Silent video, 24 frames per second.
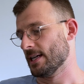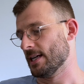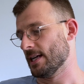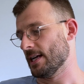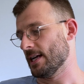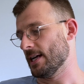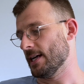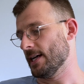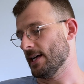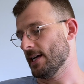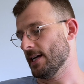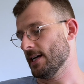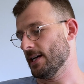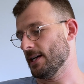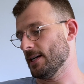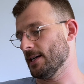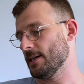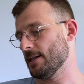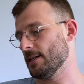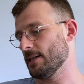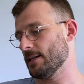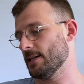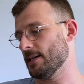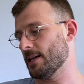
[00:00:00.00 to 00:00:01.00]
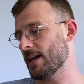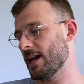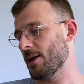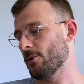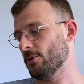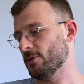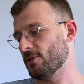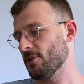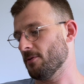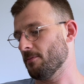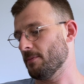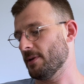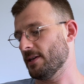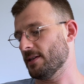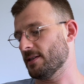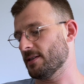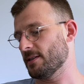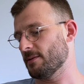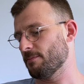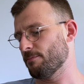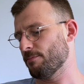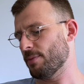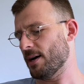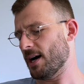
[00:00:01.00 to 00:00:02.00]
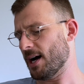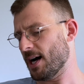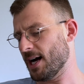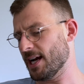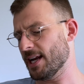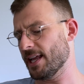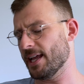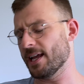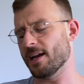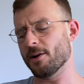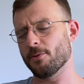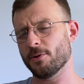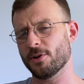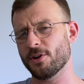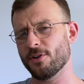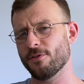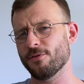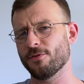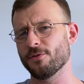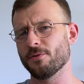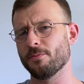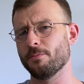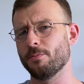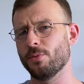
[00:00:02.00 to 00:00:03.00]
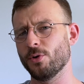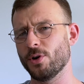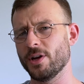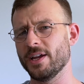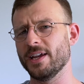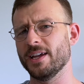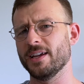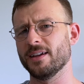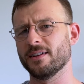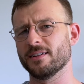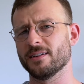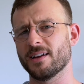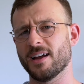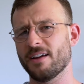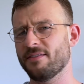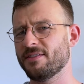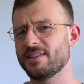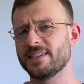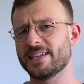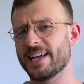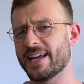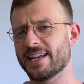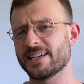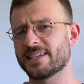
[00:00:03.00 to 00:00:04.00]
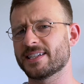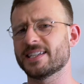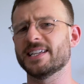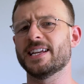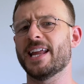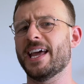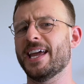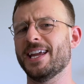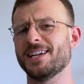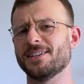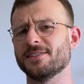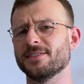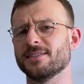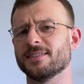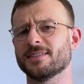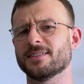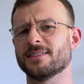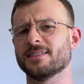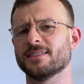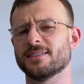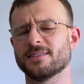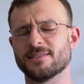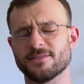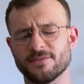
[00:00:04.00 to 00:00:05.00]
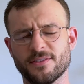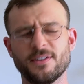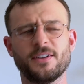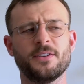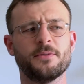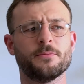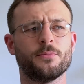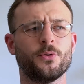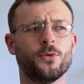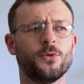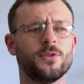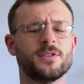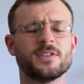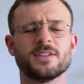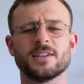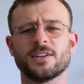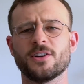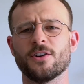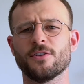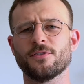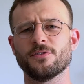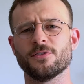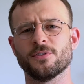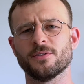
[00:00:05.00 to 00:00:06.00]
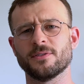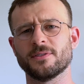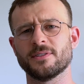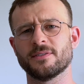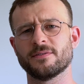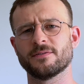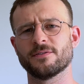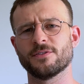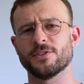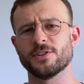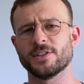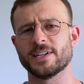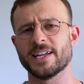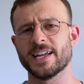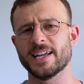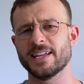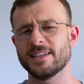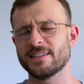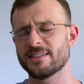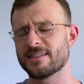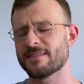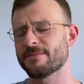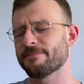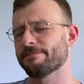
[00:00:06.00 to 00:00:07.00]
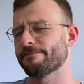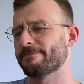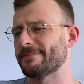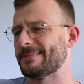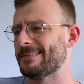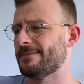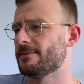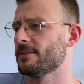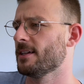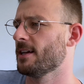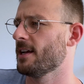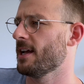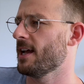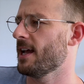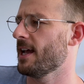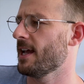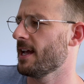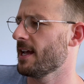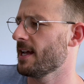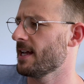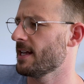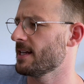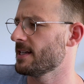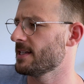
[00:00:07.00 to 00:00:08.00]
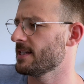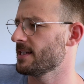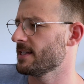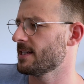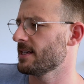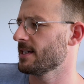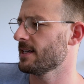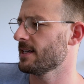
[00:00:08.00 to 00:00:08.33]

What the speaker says: I also miss partying. I want to go for a boogie. I haven't danced in ages. It's very important to go for a dance. And